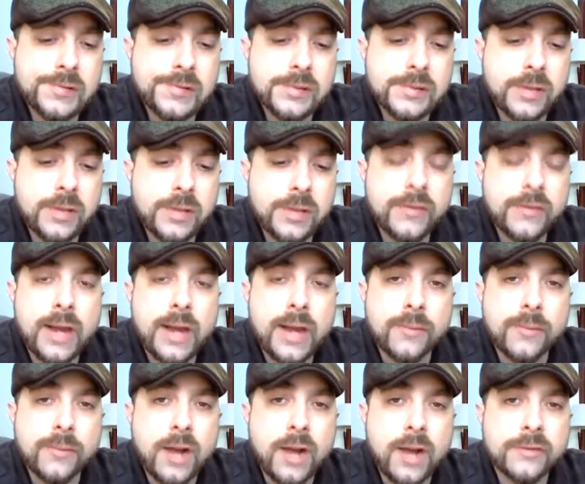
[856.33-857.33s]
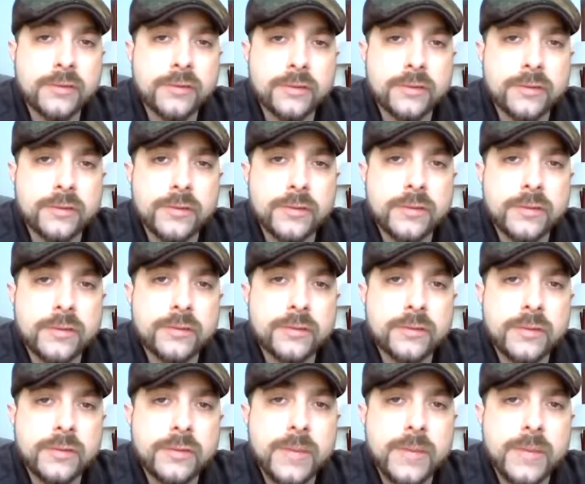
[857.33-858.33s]
process of this
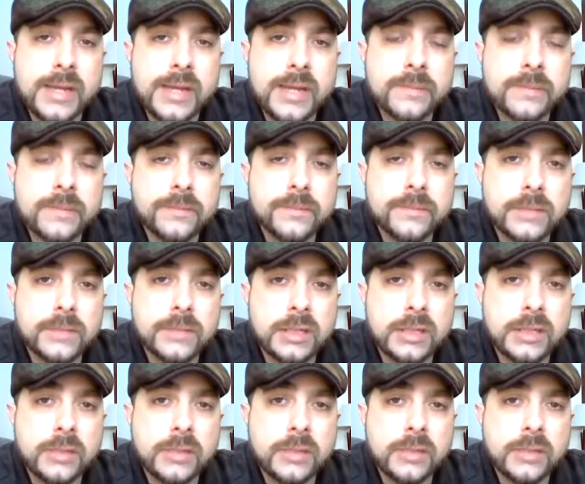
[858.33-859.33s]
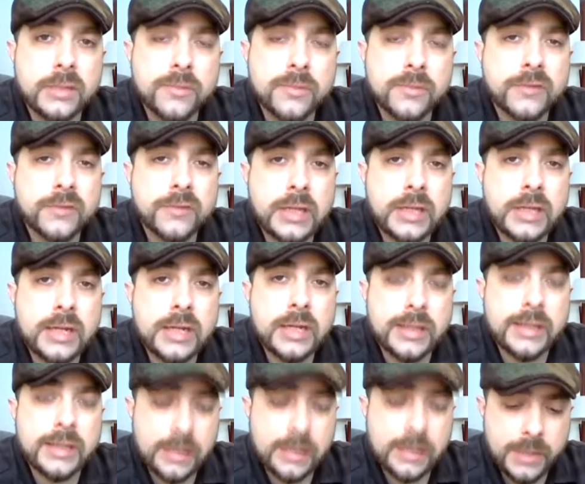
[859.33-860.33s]
debate. You know, people see it
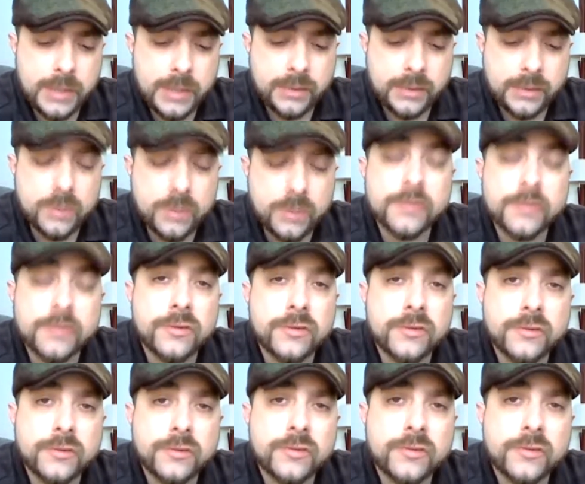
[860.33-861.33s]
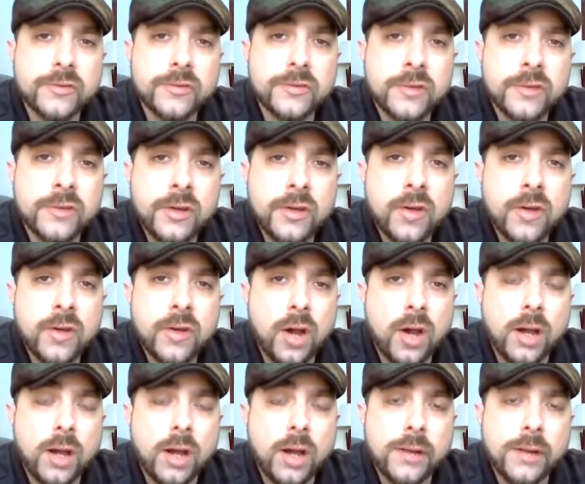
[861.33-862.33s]
and they can make their own decisions
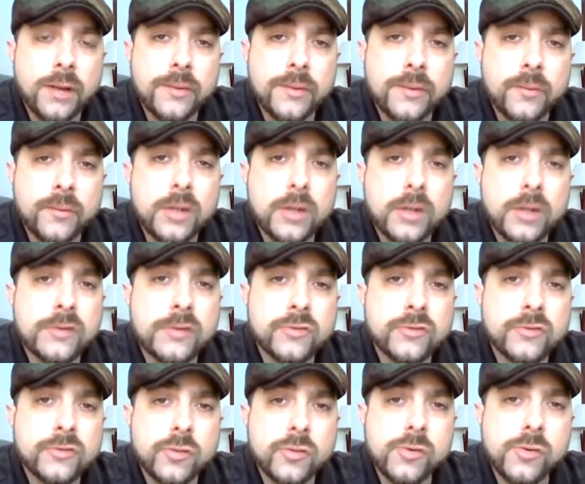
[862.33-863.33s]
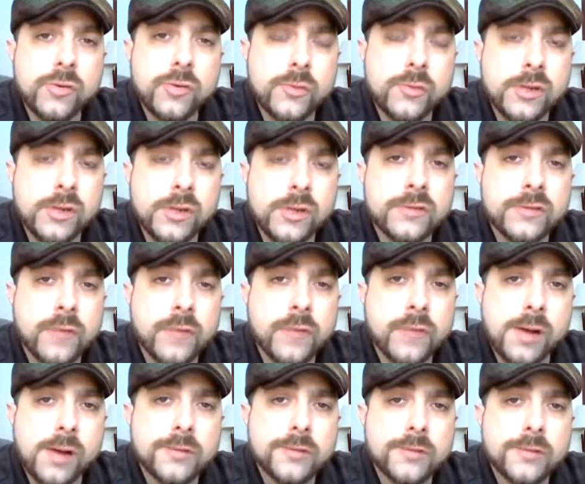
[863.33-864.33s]
on what is true and what is
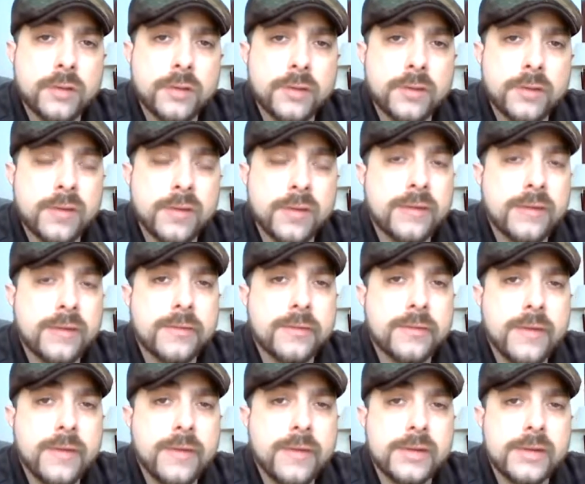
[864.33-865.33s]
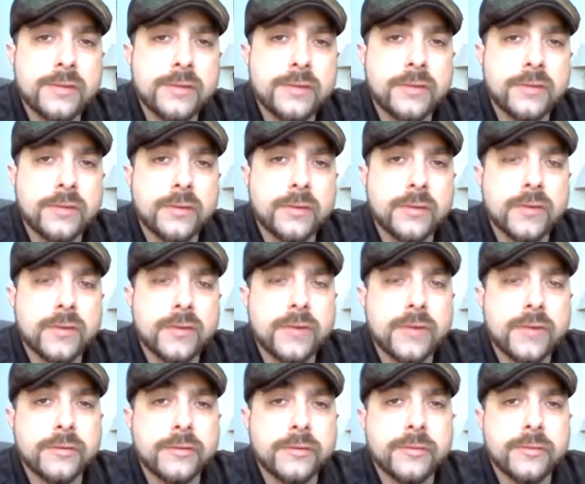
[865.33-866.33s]
false. And there's lots of evidence and there's
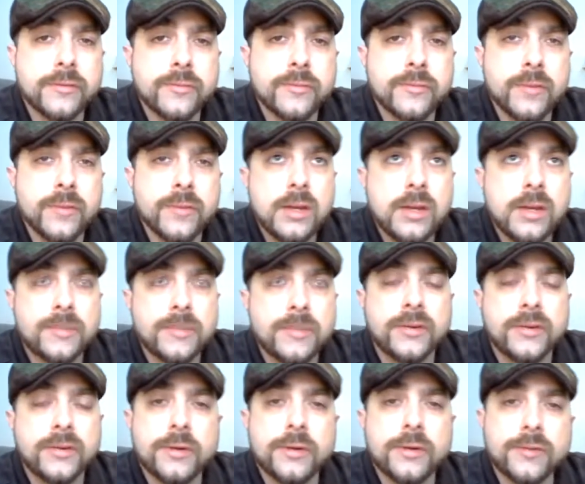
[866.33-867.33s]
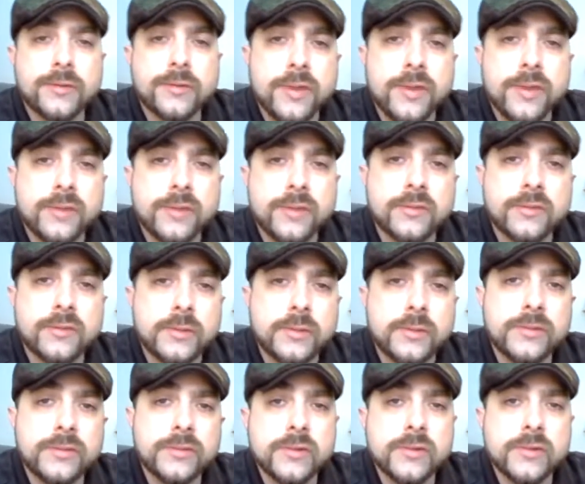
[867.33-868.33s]
lots of materials and things to
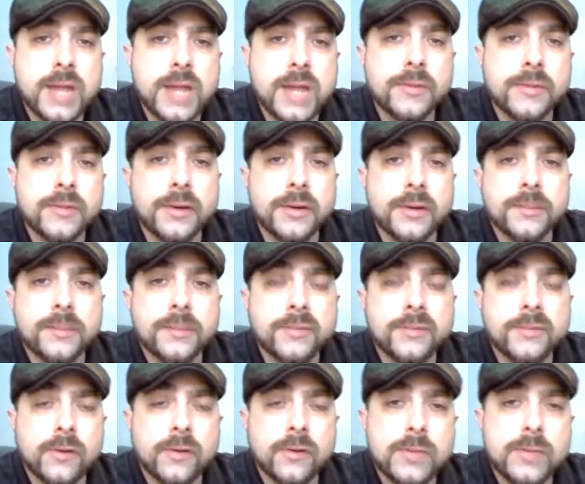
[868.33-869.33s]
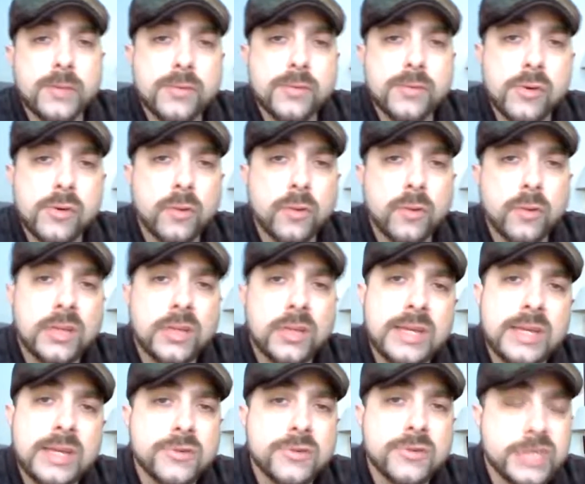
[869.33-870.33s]
research out there. So people who are really
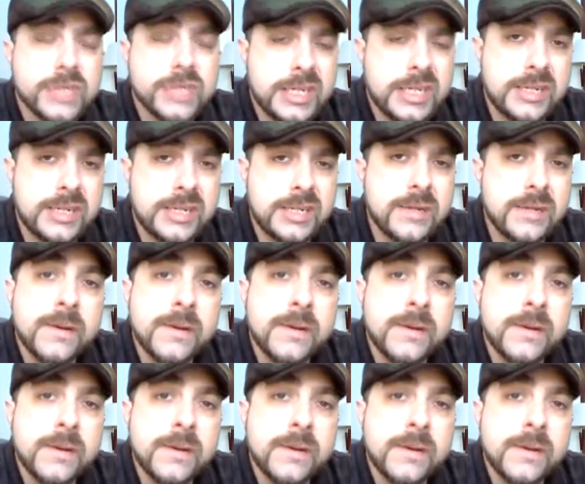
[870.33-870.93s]
interested in